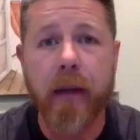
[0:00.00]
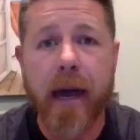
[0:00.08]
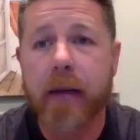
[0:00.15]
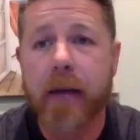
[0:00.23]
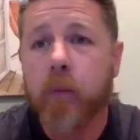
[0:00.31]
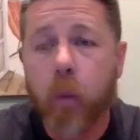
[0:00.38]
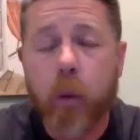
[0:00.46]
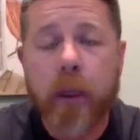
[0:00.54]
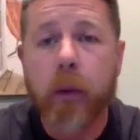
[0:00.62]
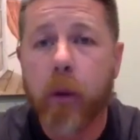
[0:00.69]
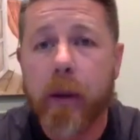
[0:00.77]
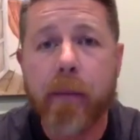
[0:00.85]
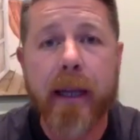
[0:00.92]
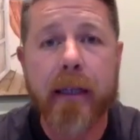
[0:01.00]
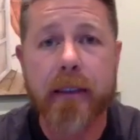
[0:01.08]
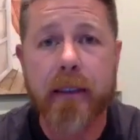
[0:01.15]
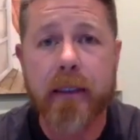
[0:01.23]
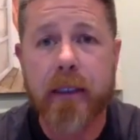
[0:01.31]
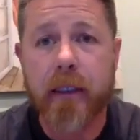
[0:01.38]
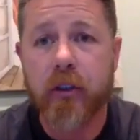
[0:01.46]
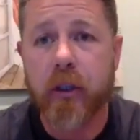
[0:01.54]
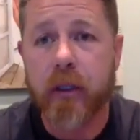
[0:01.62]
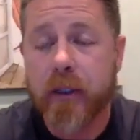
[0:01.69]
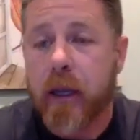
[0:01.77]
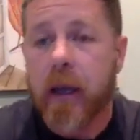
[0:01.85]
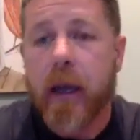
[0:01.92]
that, we make
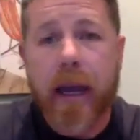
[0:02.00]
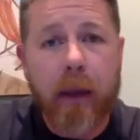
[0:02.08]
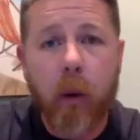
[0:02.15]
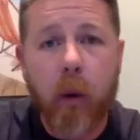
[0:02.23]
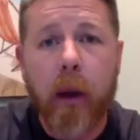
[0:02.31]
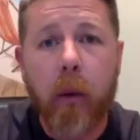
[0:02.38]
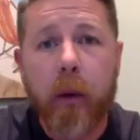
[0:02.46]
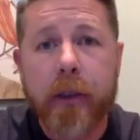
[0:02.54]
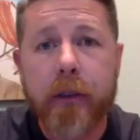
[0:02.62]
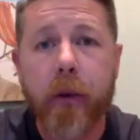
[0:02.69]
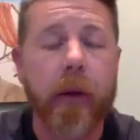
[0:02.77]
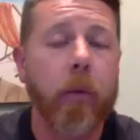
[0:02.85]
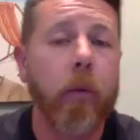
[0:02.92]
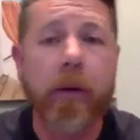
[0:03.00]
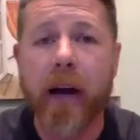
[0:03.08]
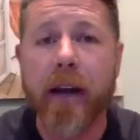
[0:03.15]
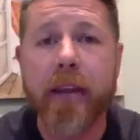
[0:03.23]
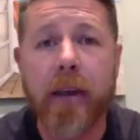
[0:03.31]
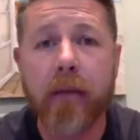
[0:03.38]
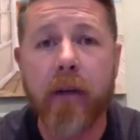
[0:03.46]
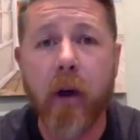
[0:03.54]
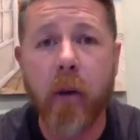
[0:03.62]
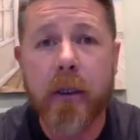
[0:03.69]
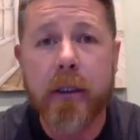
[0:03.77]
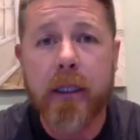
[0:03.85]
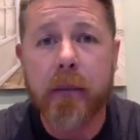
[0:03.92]
decisions and we do it. We've got the
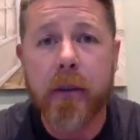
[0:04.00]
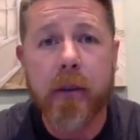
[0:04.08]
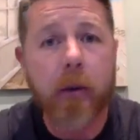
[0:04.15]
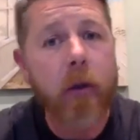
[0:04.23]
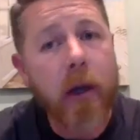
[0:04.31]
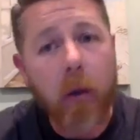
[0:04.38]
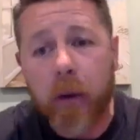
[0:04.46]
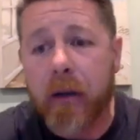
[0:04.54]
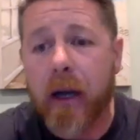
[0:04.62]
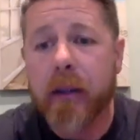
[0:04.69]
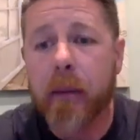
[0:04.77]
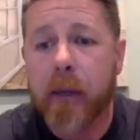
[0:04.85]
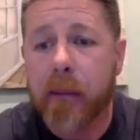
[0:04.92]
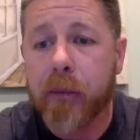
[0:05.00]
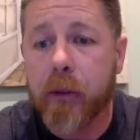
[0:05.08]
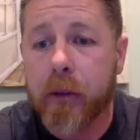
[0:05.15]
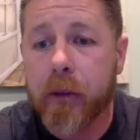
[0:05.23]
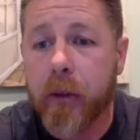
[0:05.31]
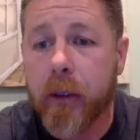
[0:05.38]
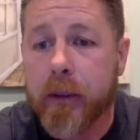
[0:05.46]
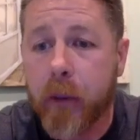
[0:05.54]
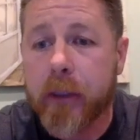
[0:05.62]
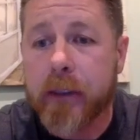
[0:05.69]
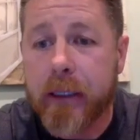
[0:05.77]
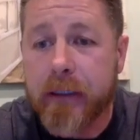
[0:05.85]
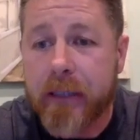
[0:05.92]
development team to do it and we've got the people to do it. So
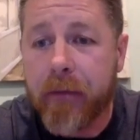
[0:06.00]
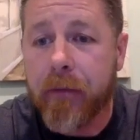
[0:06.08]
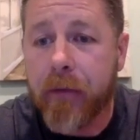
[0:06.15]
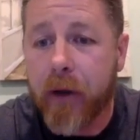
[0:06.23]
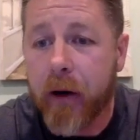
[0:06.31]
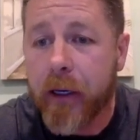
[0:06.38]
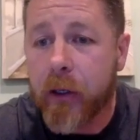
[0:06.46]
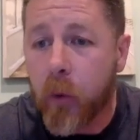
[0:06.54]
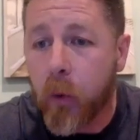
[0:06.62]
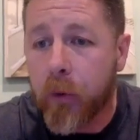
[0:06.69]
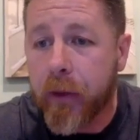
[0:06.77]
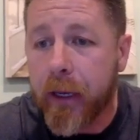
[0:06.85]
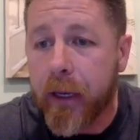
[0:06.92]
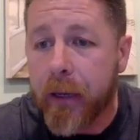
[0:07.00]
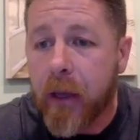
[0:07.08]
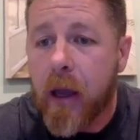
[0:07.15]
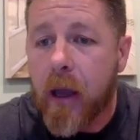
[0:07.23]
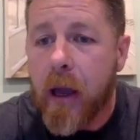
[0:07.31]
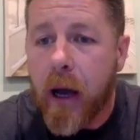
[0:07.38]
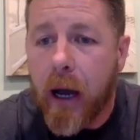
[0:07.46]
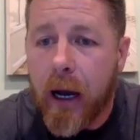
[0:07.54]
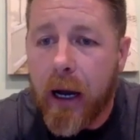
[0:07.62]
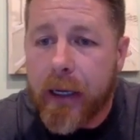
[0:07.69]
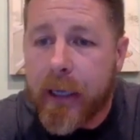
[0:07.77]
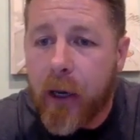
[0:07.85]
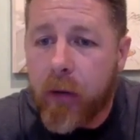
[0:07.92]
it's a very cool thing.
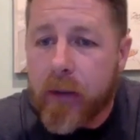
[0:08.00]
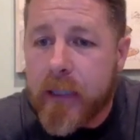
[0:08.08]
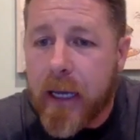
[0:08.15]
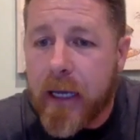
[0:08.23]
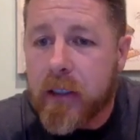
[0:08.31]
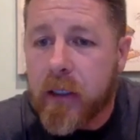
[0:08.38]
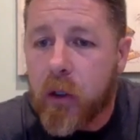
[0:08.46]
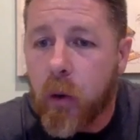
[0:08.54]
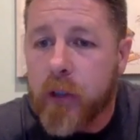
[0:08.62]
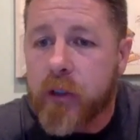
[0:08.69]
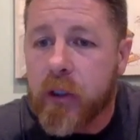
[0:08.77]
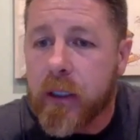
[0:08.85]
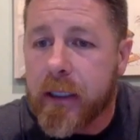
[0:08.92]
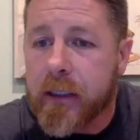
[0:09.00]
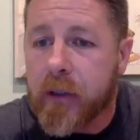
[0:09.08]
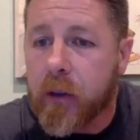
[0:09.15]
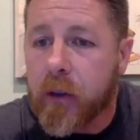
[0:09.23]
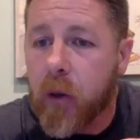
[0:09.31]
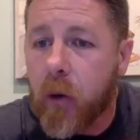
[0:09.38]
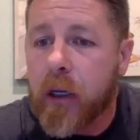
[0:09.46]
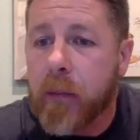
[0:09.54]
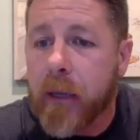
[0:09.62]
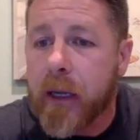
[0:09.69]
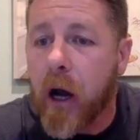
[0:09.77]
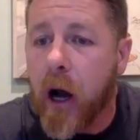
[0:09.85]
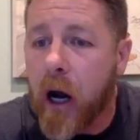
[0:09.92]
Kelvin's asking a question, is there going to be
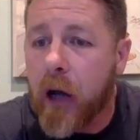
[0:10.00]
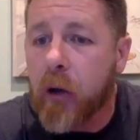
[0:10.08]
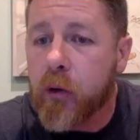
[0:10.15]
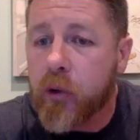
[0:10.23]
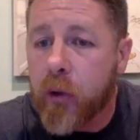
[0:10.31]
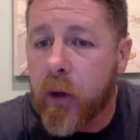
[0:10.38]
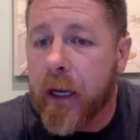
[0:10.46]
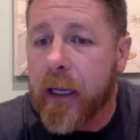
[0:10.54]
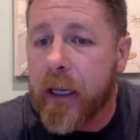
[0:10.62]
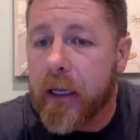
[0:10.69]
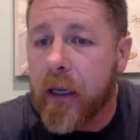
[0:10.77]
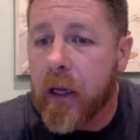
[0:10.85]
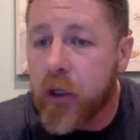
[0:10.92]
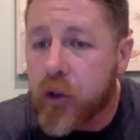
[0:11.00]
an auto trading